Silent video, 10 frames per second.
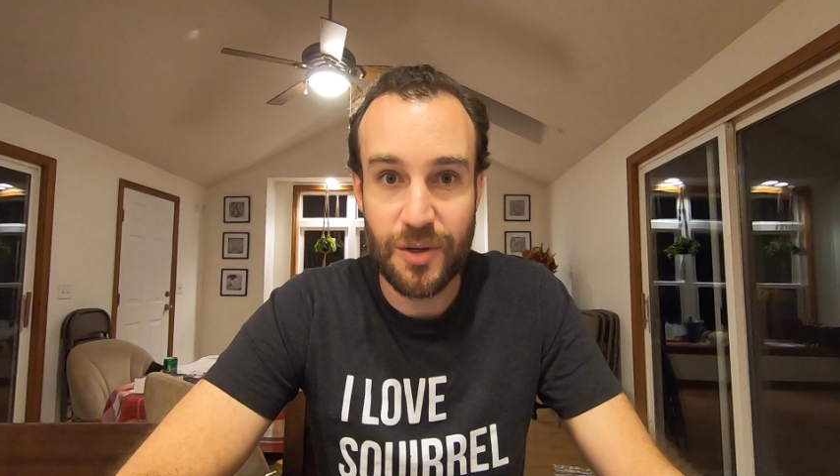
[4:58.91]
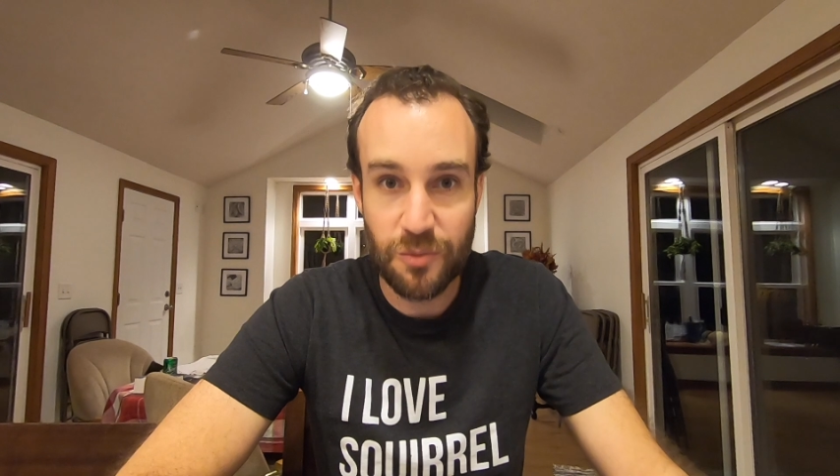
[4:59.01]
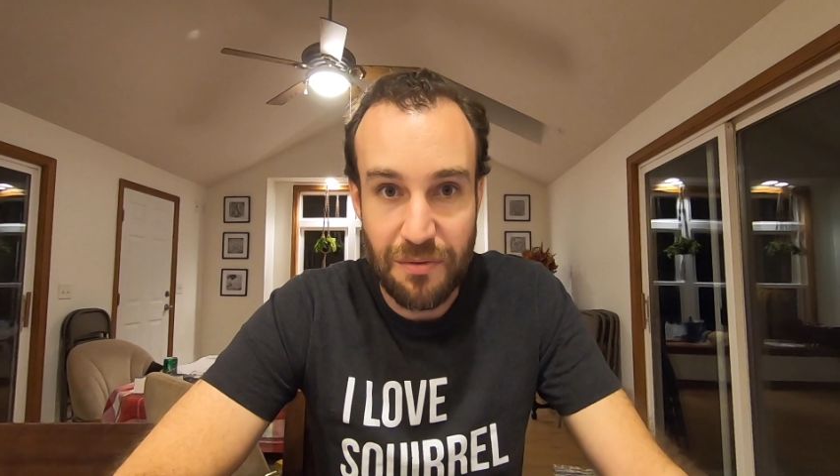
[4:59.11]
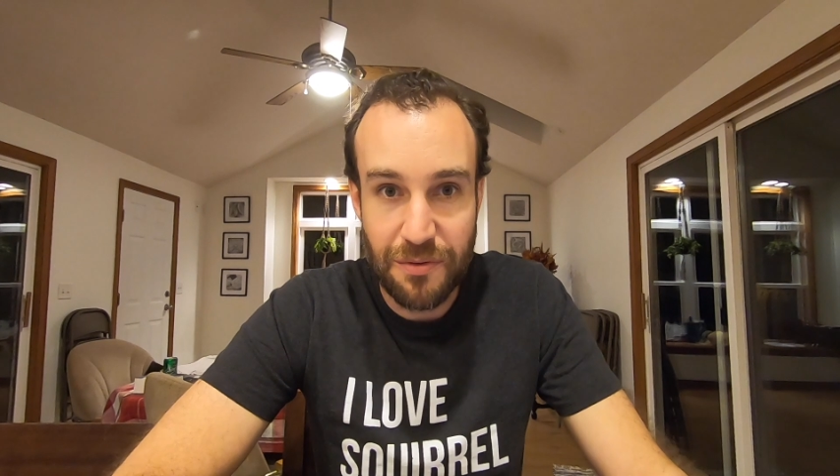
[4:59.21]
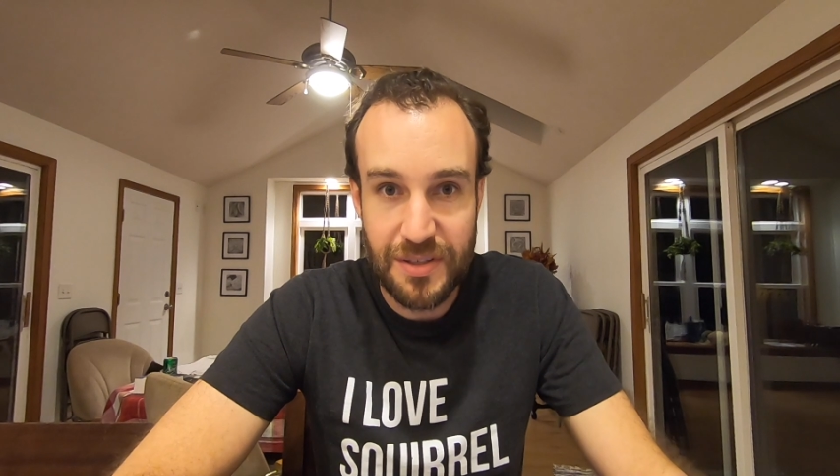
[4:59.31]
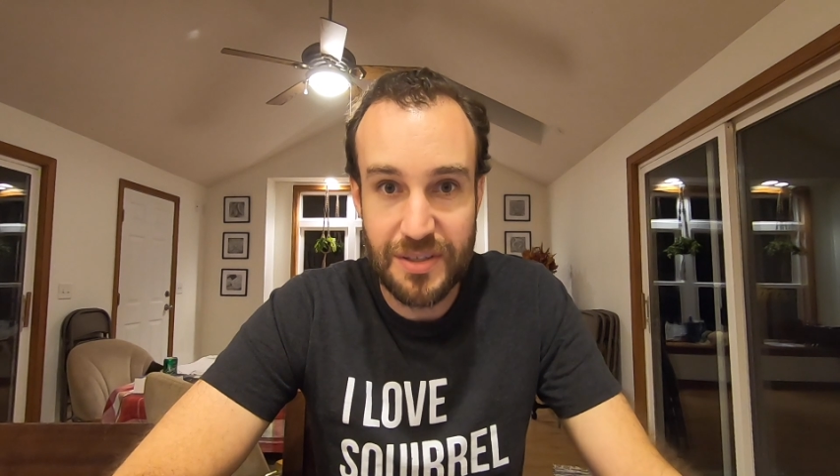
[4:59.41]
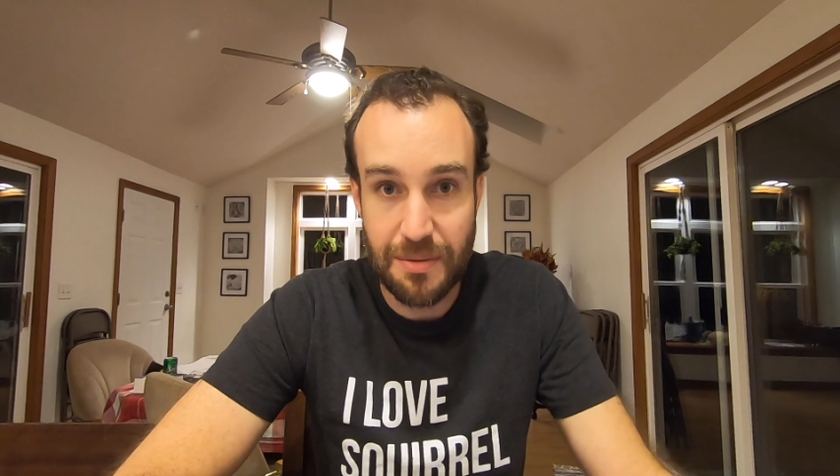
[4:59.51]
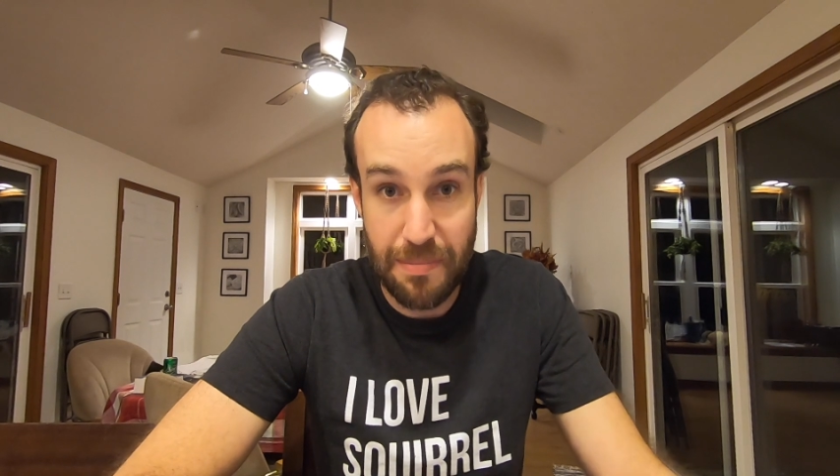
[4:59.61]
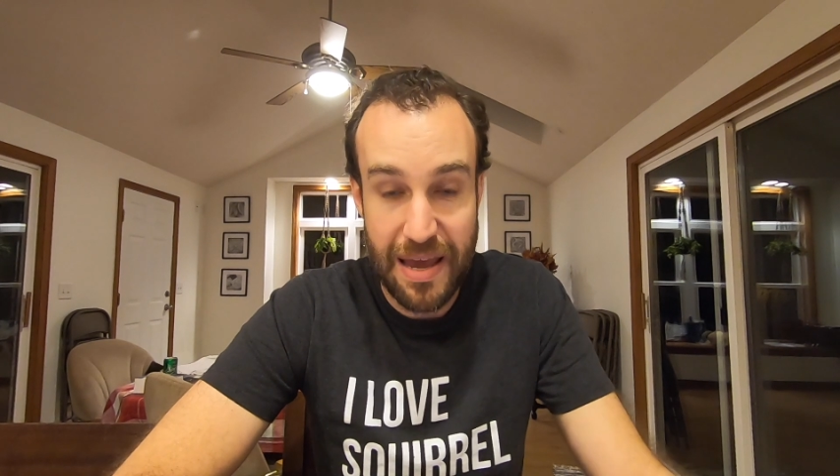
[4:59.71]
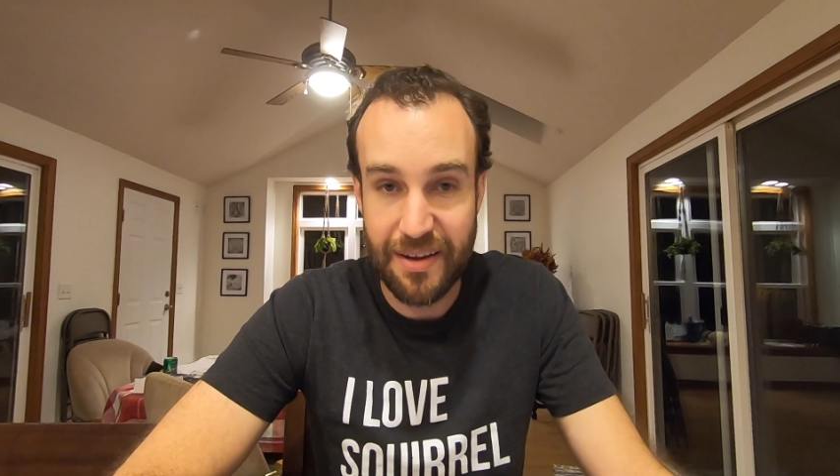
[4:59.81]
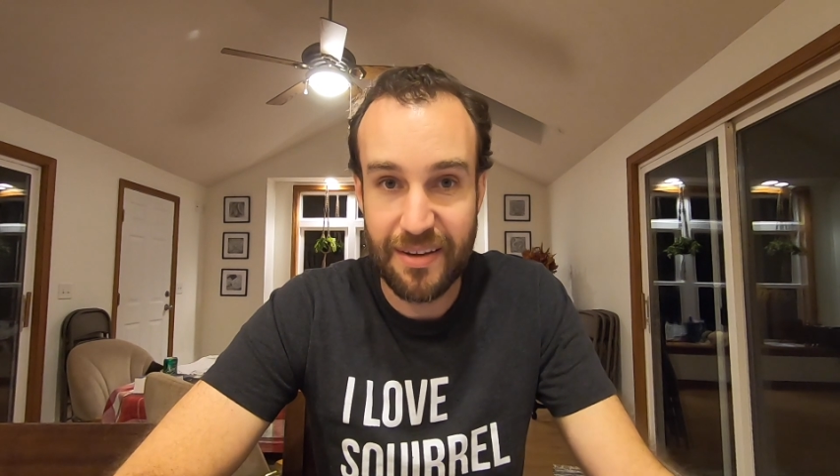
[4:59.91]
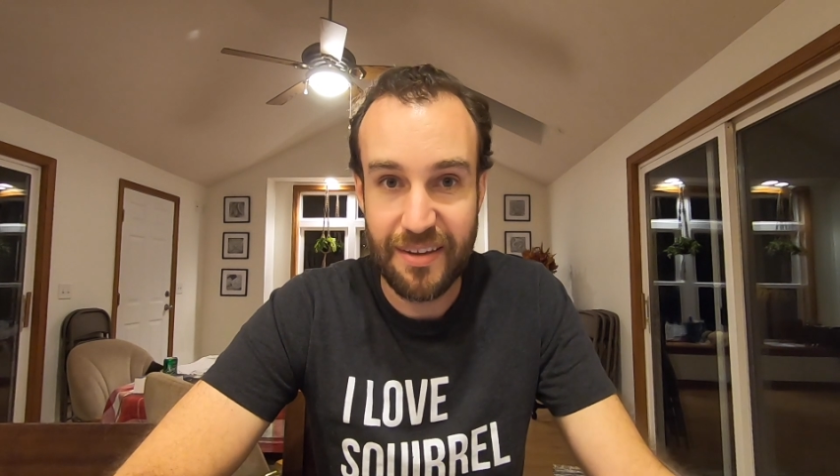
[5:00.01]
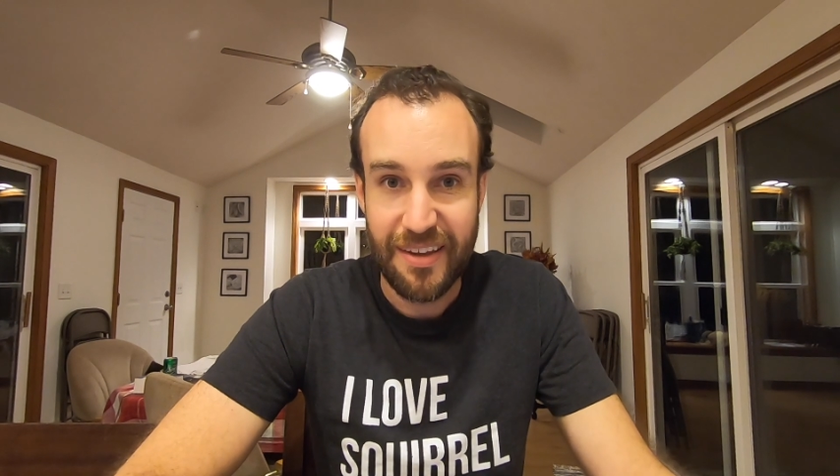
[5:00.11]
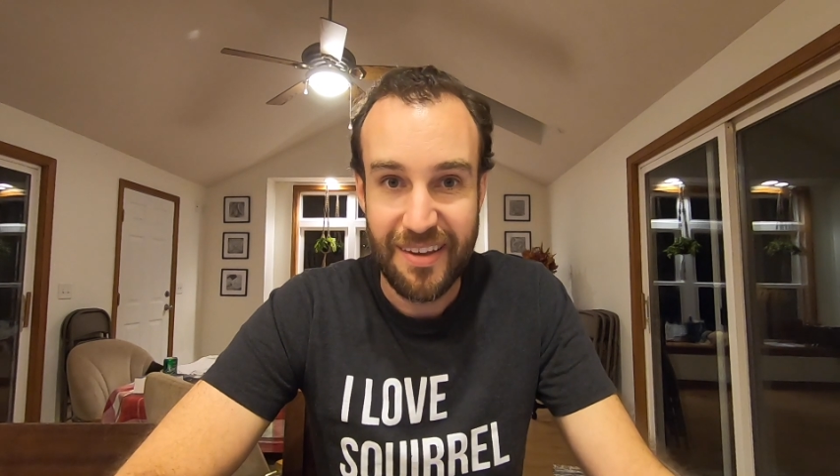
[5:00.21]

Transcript: a reference to manna?